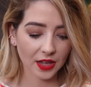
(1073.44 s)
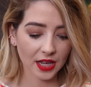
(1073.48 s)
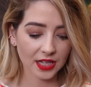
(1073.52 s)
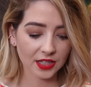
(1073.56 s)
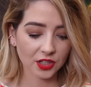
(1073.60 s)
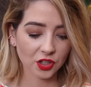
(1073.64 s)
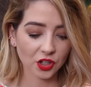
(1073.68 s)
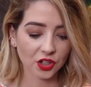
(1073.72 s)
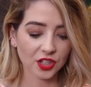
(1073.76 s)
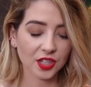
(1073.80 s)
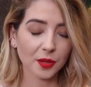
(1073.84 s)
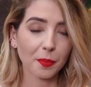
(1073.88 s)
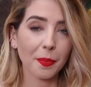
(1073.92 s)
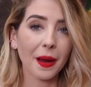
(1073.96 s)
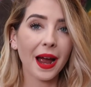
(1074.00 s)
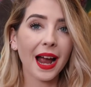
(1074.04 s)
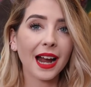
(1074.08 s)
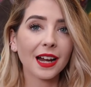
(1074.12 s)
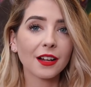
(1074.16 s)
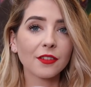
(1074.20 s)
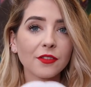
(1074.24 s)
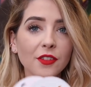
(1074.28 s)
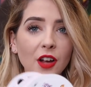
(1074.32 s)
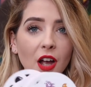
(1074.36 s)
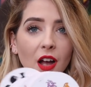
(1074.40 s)
it's just a
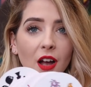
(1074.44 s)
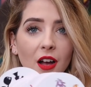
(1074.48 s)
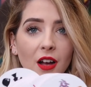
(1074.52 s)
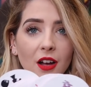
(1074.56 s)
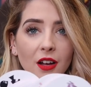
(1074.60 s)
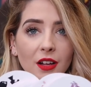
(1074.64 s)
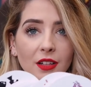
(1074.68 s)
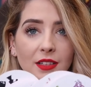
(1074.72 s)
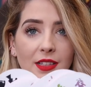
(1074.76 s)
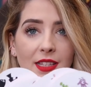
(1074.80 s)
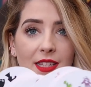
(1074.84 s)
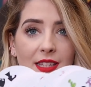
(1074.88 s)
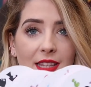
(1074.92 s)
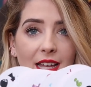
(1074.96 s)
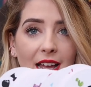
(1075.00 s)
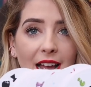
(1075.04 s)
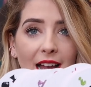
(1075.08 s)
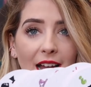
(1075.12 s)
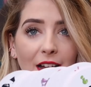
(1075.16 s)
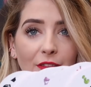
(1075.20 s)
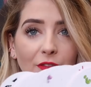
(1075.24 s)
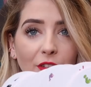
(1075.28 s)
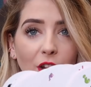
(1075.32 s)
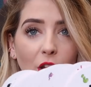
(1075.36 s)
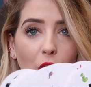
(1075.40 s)
pack of cards that
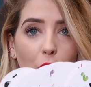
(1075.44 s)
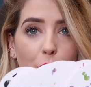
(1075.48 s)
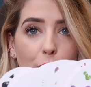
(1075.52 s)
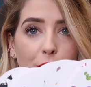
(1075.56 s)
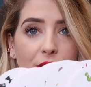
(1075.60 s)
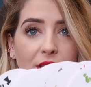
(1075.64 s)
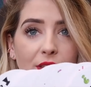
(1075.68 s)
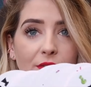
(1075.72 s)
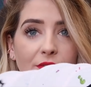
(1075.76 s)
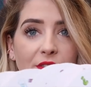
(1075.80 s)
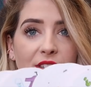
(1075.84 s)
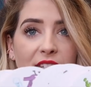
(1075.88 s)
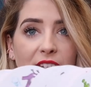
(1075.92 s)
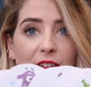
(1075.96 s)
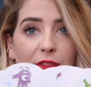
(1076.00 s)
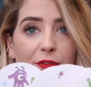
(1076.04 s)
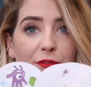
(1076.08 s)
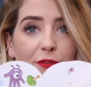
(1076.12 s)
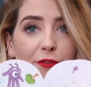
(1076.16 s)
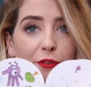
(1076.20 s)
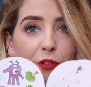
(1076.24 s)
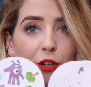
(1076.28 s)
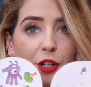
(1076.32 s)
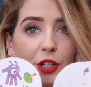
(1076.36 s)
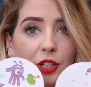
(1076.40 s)
have loads of
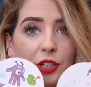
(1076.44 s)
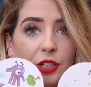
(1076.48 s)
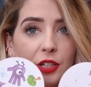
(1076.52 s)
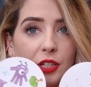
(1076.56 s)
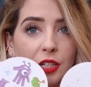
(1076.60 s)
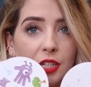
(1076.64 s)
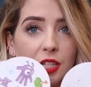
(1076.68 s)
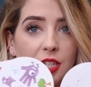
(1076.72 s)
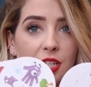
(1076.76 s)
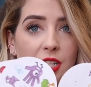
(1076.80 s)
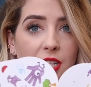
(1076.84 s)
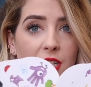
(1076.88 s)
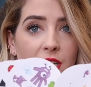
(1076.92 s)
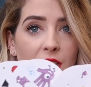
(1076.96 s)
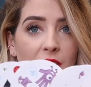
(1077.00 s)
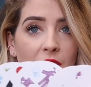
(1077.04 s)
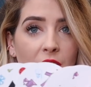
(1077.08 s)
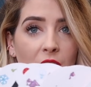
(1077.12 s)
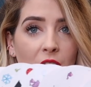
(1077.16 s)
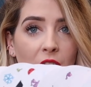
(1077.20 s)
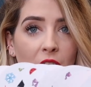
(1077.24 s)
different